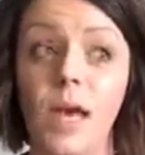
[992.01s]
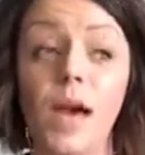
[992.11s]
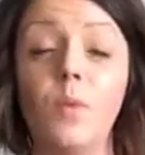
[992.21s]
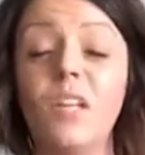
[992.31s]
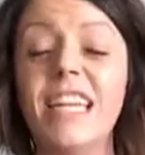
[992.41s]

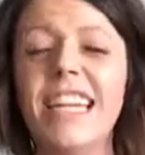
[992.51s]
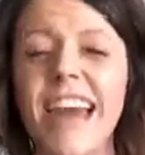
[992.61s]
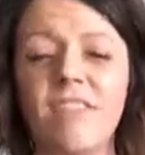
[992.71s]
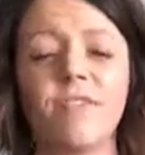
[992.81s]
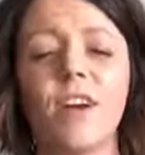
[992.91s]
I will
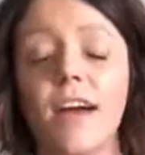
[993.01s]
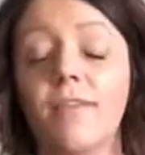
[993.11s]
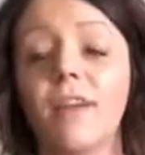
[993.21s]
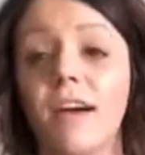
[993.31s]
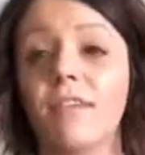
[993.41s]
never,
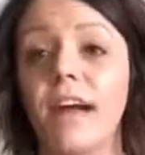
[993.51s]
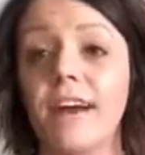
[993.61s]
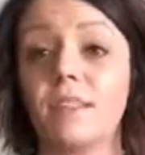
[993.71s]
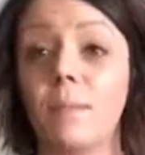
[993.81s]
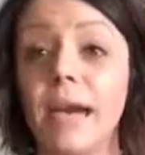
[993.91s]
ever, ever
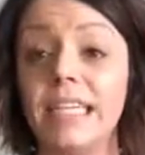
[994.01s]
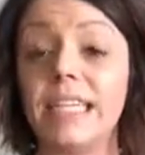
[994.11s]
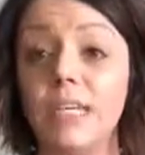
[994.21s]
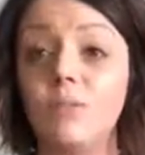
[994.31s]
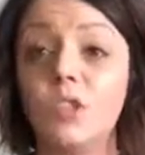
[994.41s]
ask my
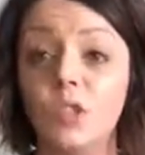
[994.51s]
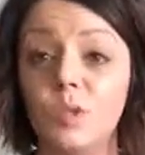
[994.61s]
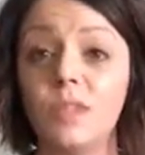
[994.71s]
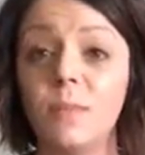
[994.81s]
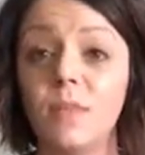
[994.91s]
team to
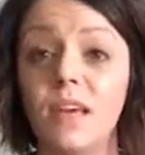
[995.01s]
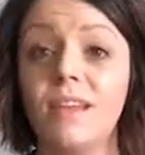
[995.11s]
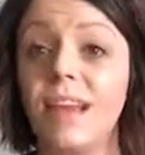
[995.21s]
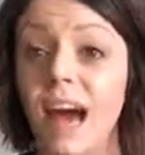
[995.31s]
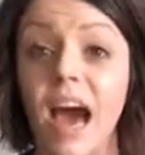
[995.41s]
do
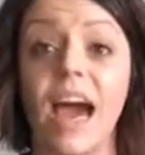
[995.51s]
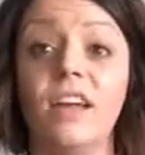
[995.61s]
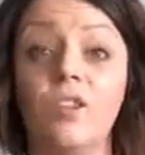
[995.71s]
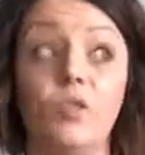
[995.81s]
something that I